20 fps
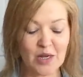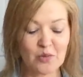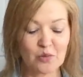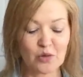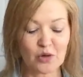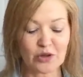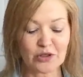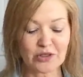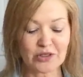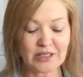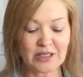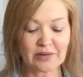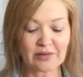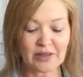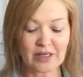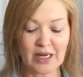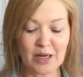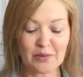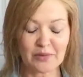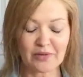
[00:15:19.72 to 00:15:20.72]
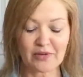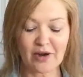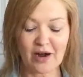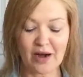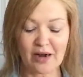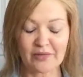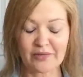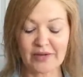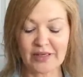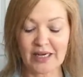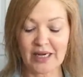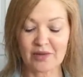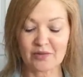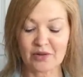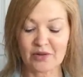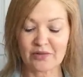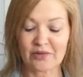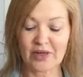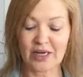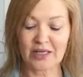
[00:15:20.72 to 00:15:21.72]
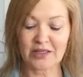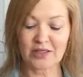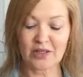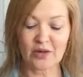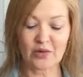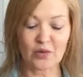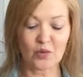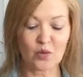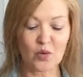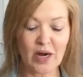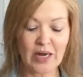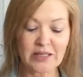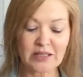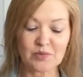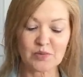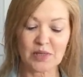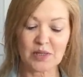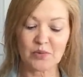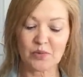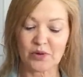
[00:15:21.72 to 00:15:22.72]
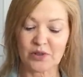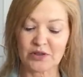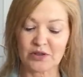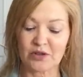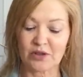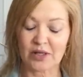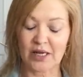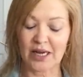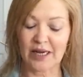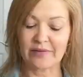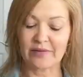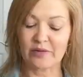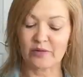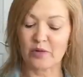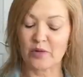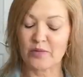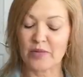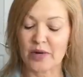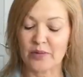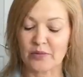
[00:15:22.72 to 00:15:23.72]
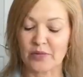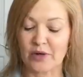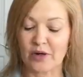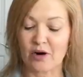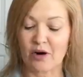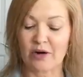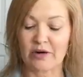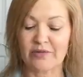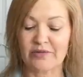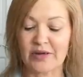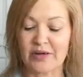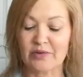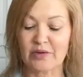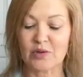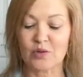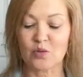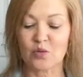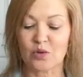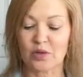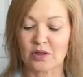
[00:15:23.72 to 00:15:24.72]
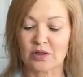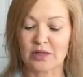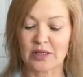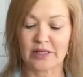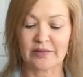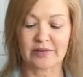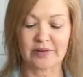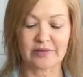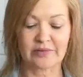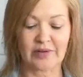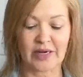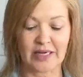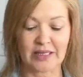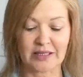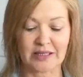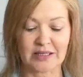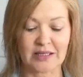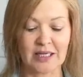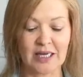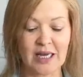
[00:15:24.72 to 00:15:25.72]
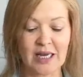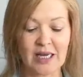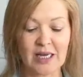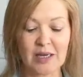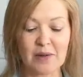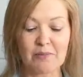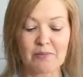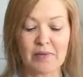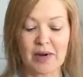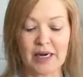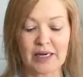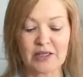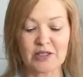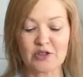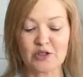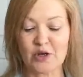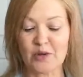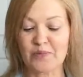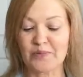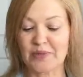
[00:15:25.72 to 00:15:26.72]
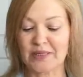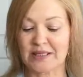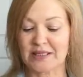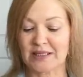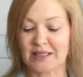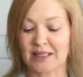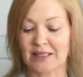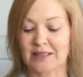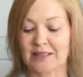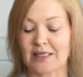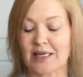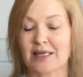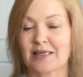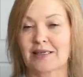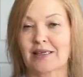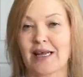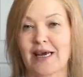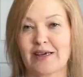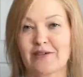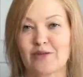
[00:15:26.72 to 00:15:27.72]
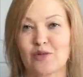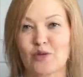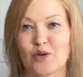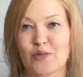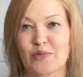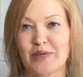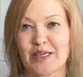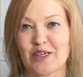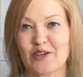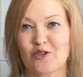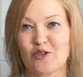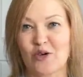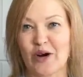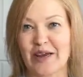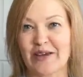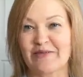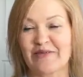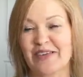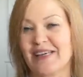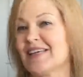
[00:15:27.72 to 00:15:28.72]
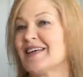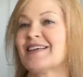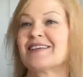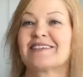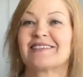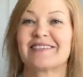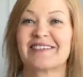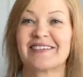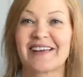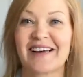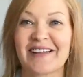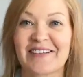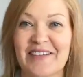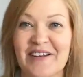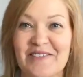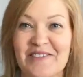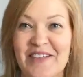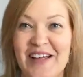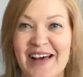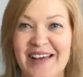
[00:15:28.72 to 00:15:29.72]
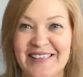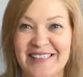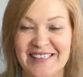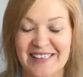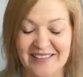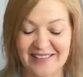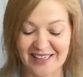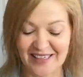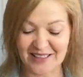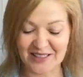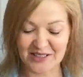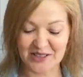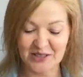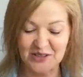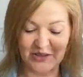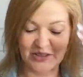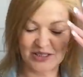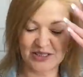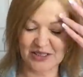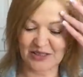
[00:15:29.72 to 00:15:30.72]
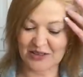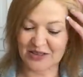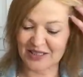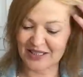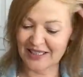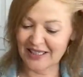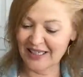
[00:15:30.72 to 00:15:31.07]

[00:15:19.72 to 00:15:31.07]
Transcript: Pour yourself a cup of coffee and reflect on the wise people in your life, and remember our favorite word of advice. Mind your own biscuits and life will be gravy. I love that. That is so cute.